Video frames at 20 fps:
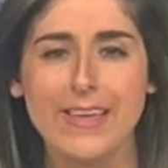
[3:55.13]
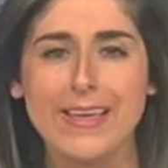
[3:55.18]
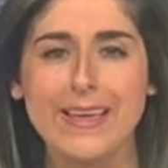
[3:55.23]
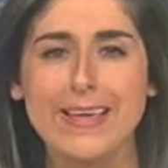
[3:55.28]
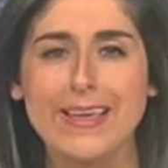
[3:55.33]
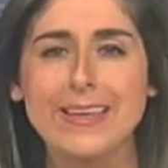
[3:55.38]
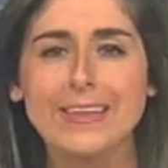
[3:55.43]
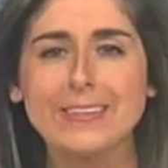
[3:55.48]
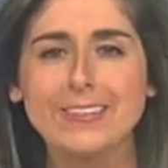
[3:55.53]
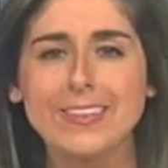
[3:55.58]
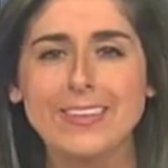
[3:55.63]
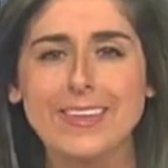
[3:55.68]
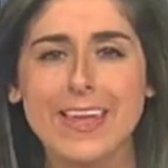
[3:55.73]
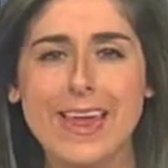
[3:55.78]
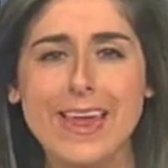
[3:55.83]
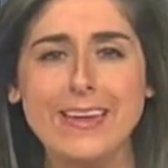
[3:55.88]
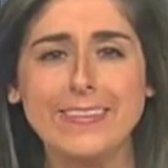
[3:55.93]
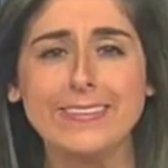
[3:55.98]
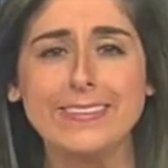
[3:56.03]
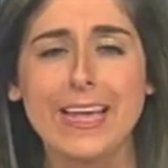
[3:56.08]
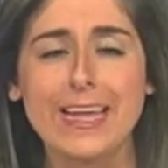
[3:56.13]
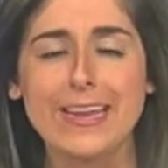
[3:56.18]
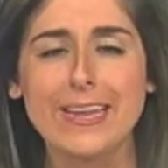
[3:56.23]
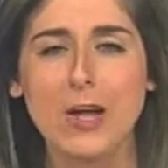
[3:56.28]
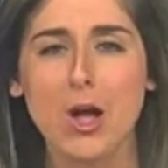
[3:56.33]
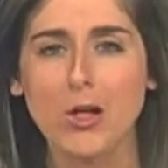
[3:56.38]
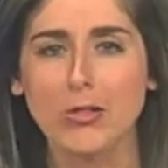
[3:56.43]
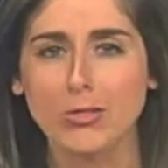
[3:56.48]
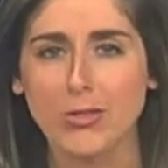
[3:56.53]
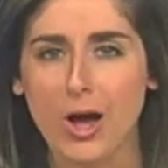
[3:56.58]
It's a case getting
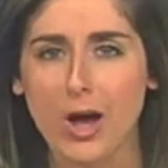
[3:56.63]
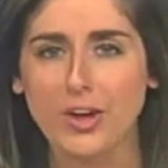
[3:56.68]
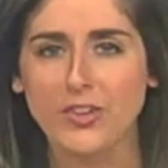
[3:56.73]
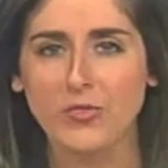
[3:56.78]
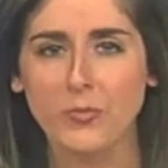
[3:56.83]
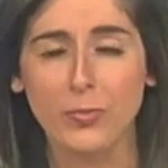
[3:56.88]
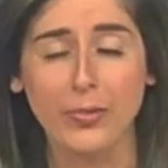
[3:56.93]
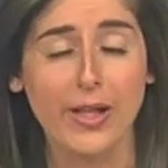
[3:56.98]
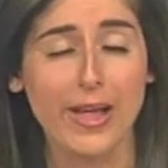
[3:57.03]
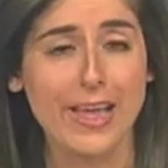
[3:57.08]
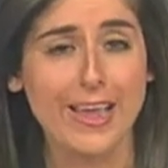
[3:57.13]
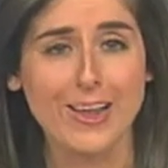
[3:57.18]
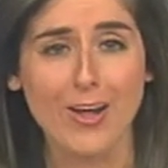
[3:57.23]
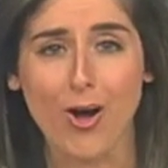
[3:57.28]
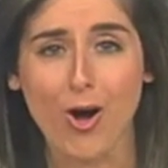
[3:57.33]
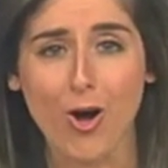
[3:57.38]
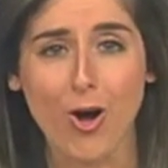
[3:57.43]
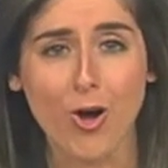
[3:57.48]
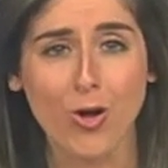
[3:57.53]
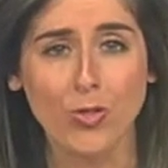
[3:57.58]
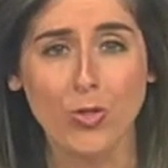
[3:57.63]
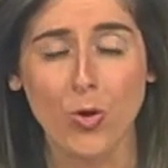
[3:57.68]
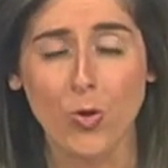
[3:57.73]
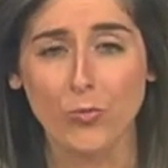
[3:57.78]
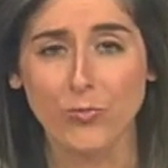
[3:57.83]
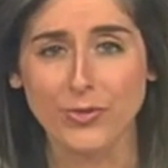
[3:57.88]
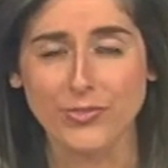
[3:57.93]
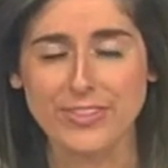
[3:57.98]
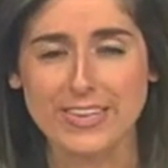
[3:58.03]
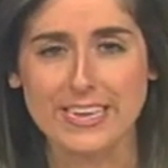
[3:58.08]
a lot of play all
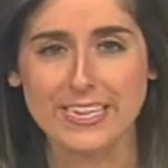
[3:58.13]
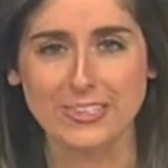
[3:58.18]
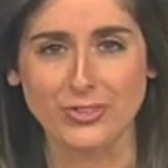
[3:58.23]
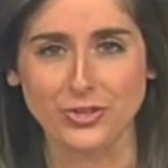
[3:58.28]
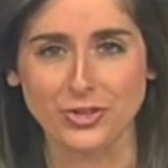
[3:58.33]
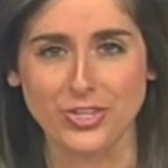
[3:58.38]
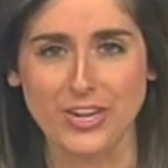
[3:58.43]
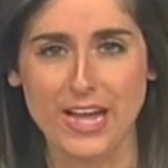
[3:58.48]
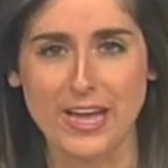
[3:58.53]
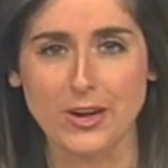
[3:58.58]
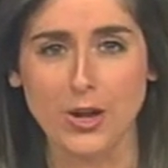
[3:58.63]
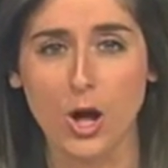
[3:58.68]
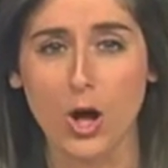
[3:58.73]
over the internet.